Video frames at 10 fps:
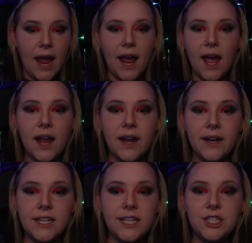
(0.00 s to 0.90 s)

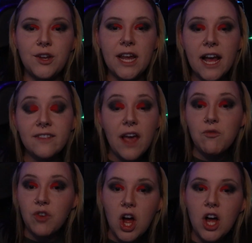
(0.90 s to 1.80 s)
And so he got
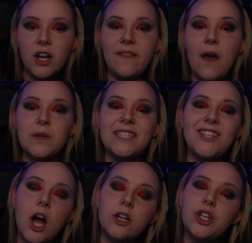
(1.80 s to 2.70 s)
that wrong, and that was
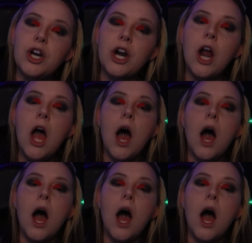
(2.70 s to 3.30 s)
Dr.